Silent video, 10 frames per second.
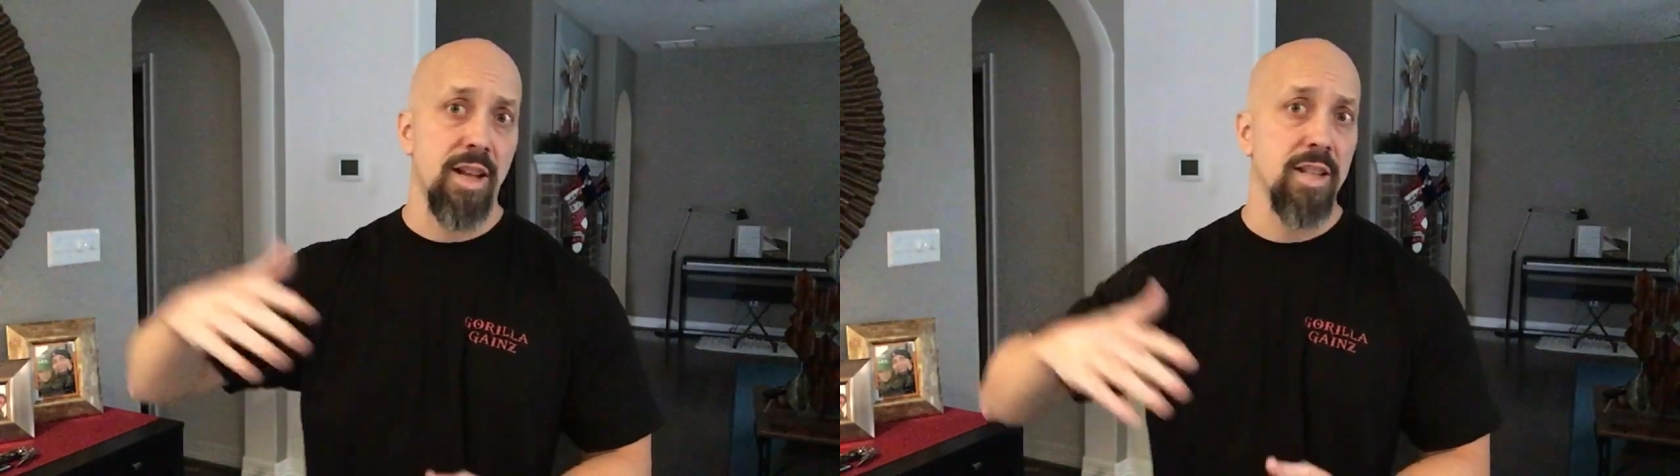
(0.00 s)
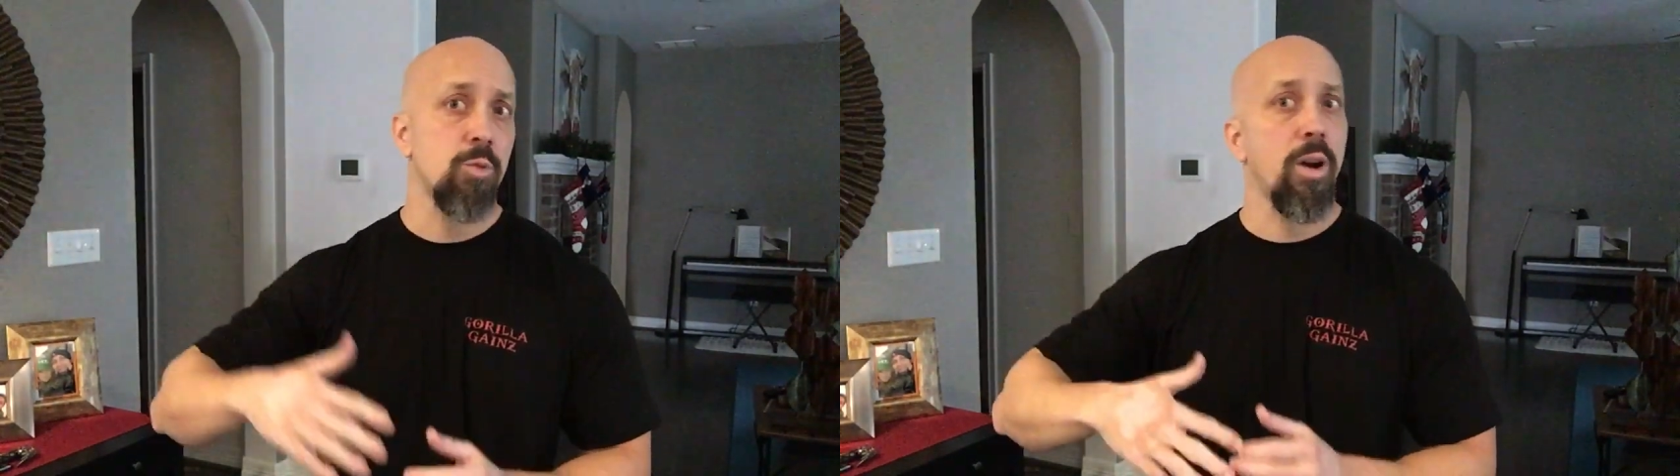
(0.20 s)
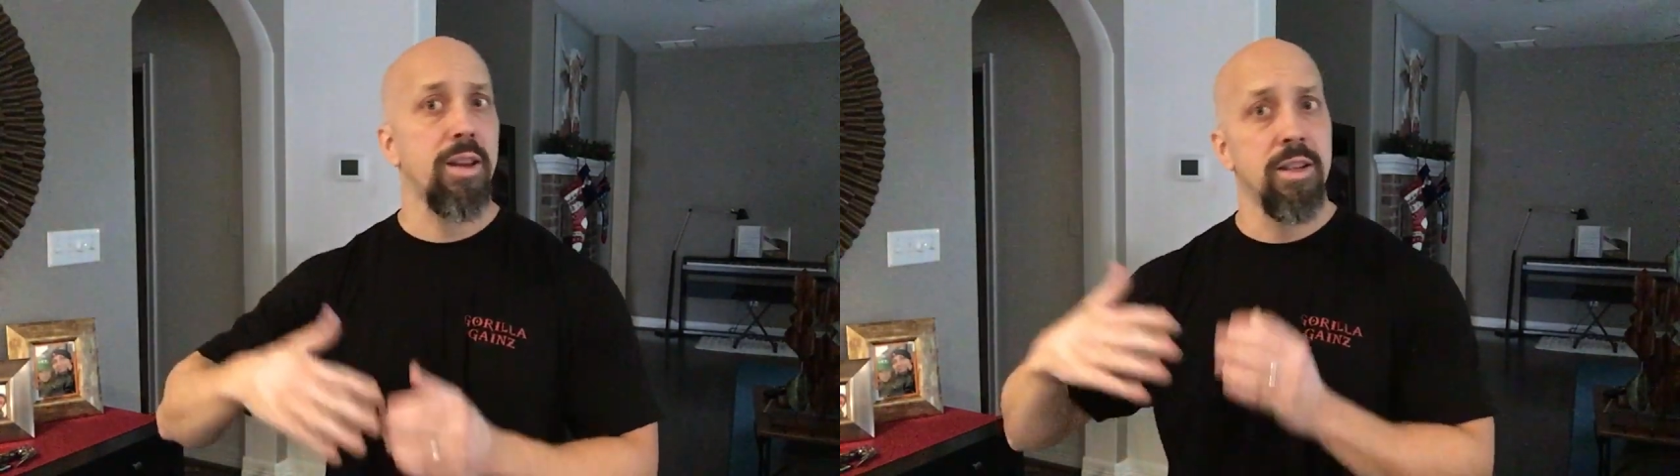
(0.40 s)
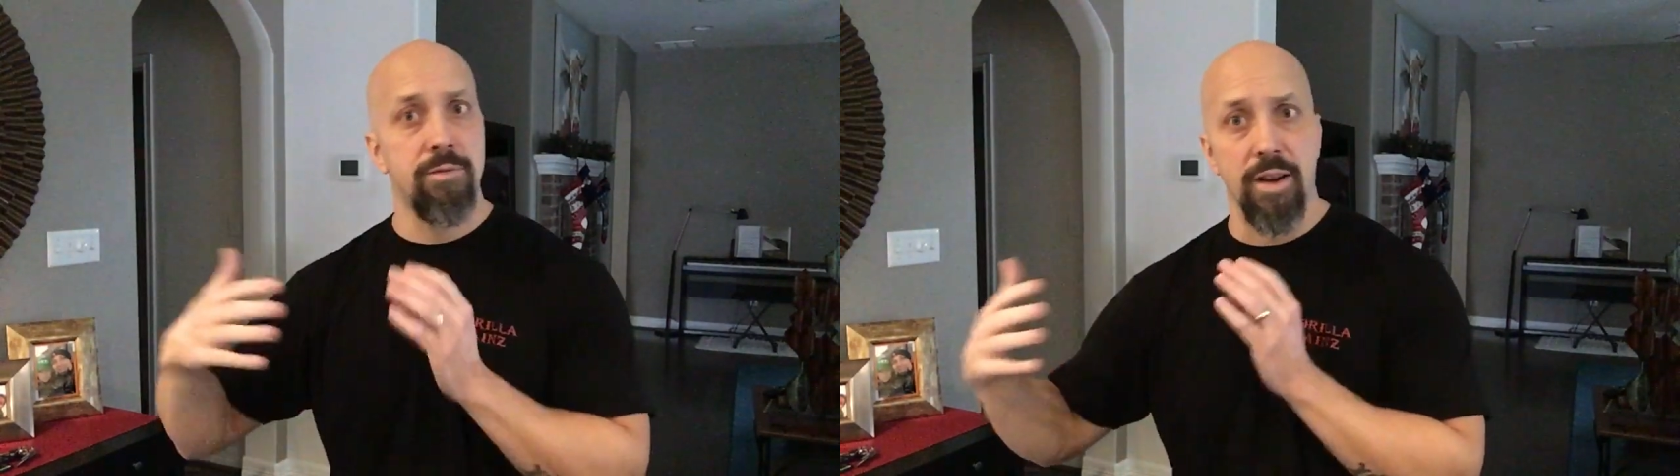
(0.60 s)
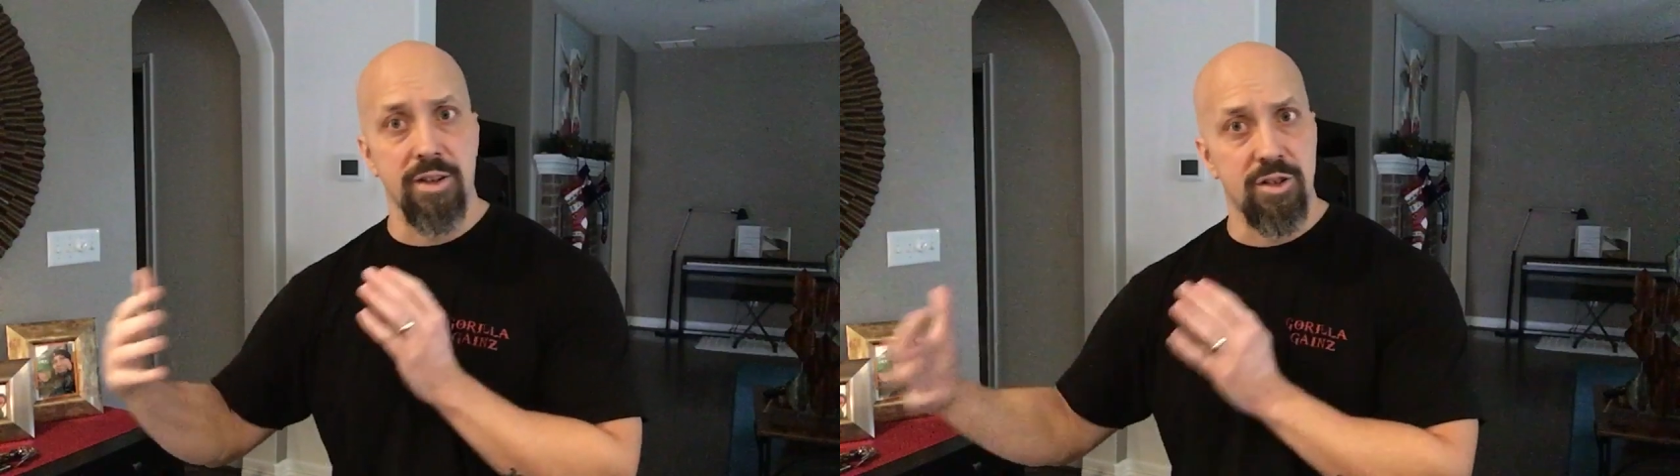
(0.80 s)
That's why he's
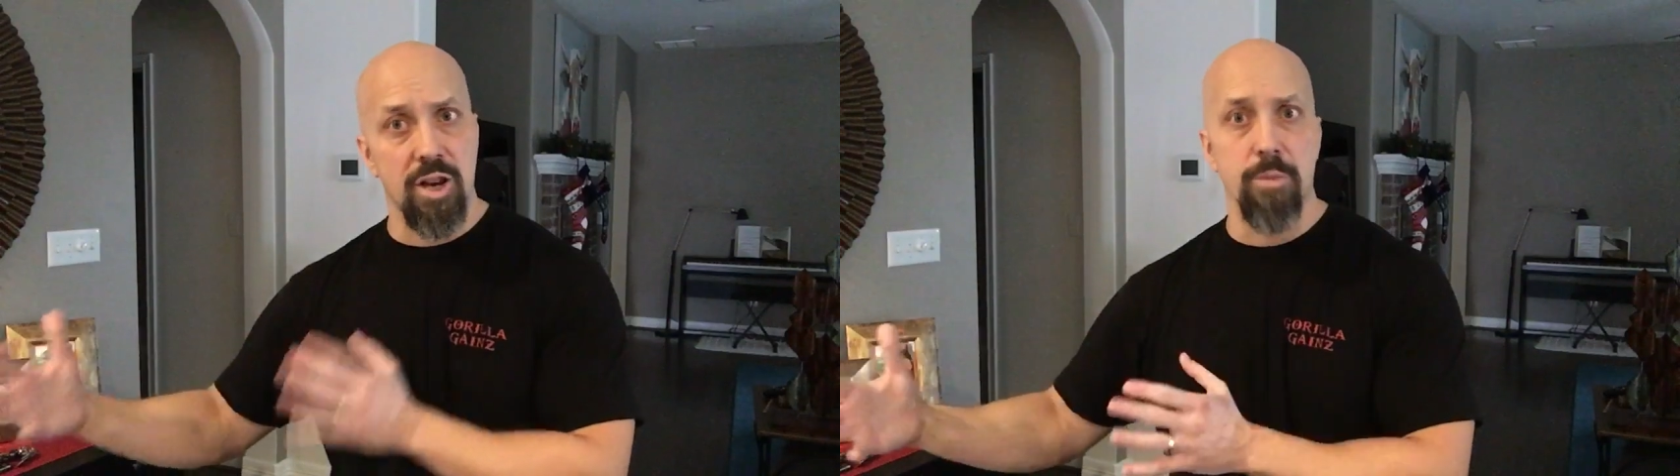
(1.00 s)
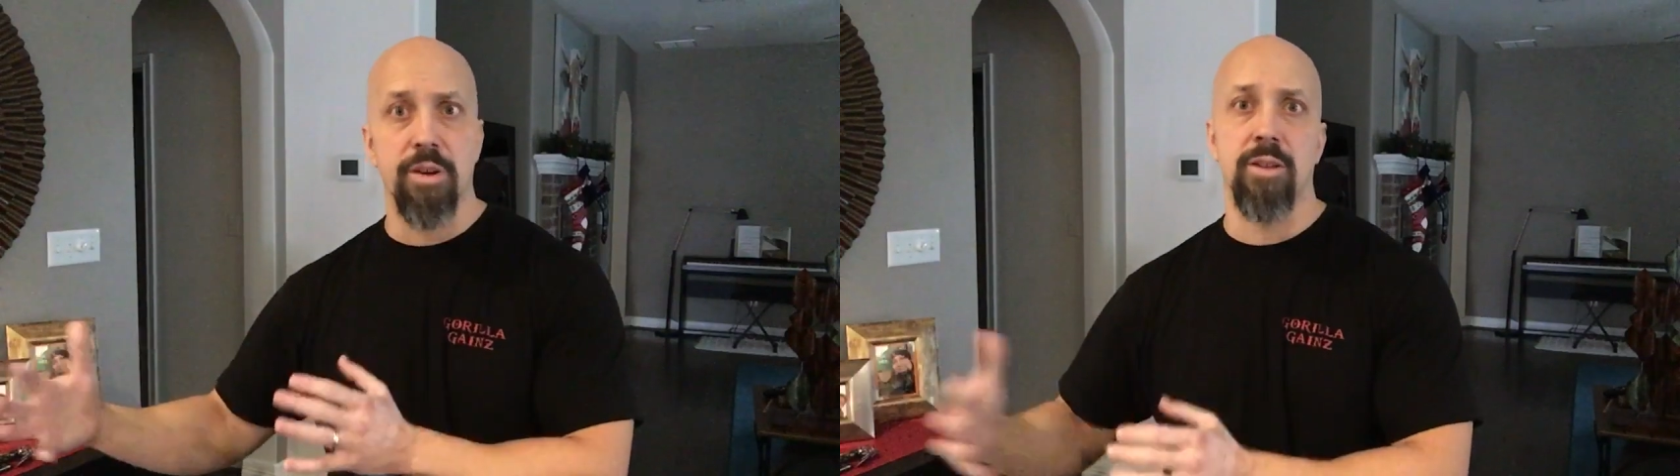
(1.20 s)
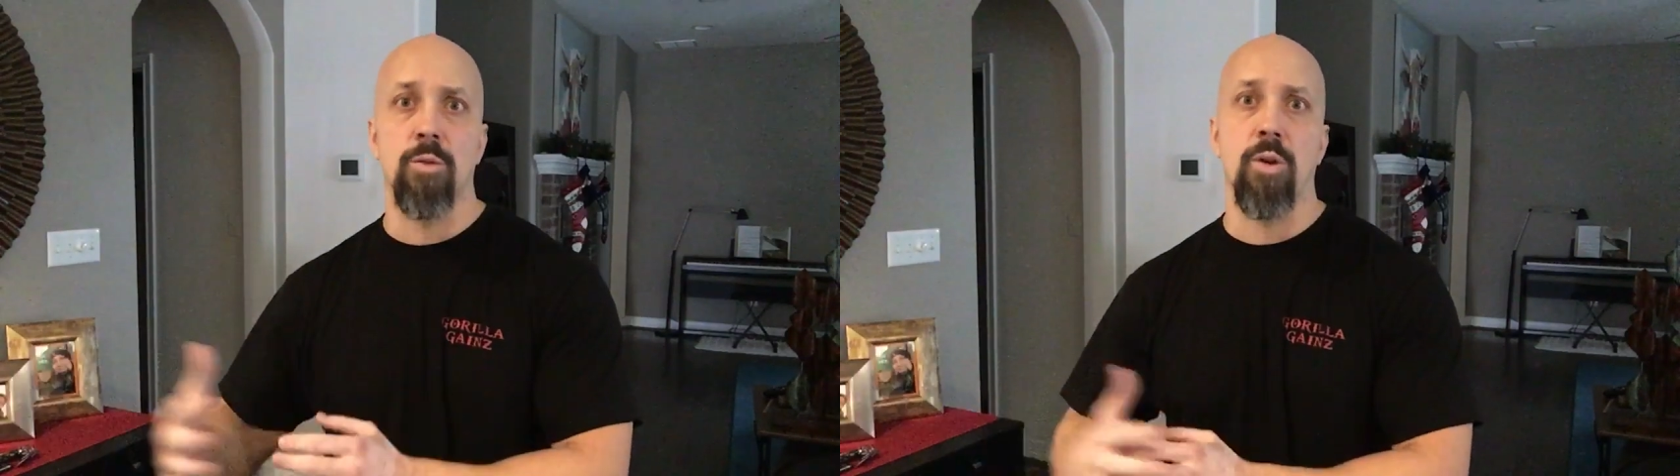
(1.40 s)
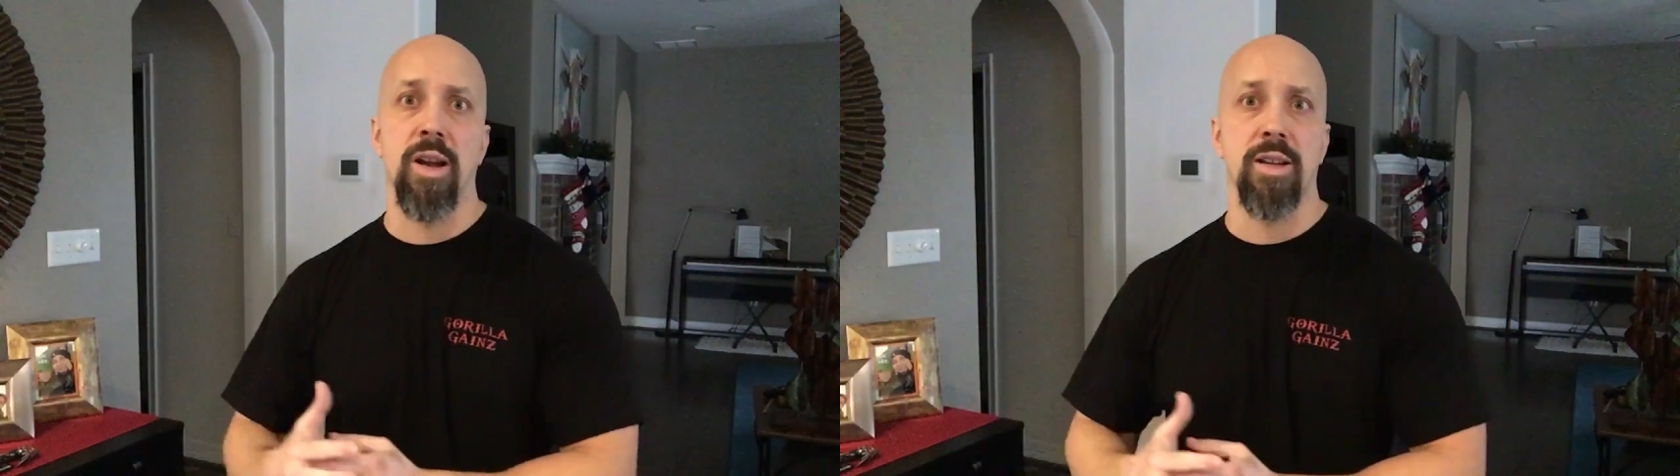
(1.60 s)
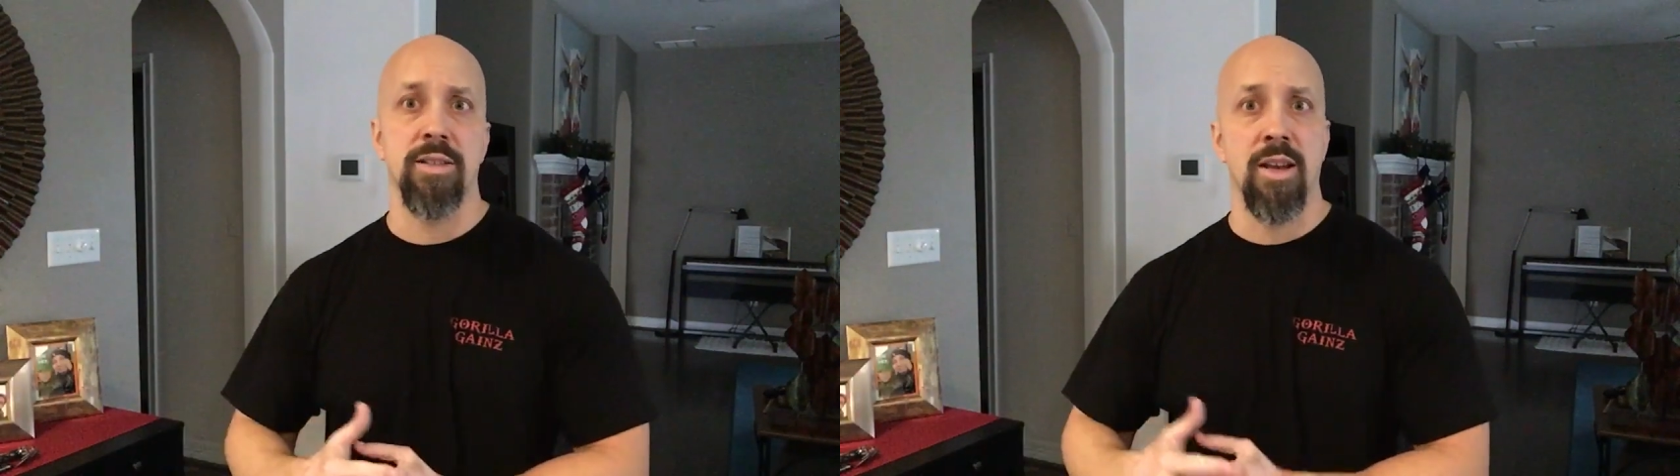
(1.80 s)
very stubborn in the
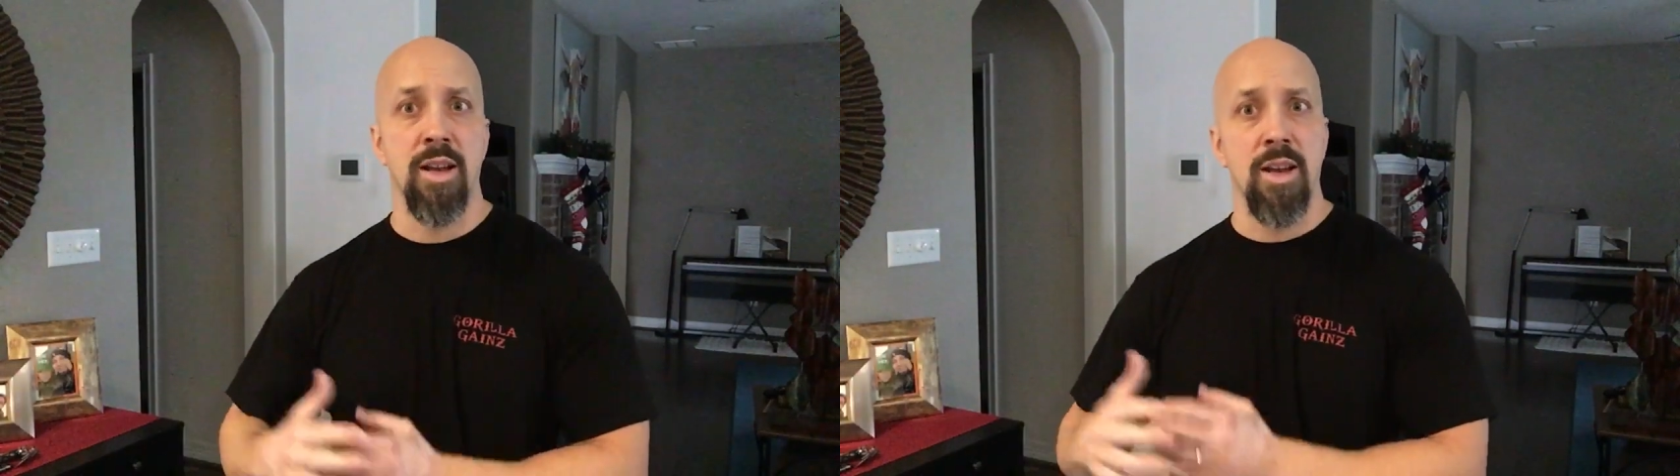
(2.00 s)
ways,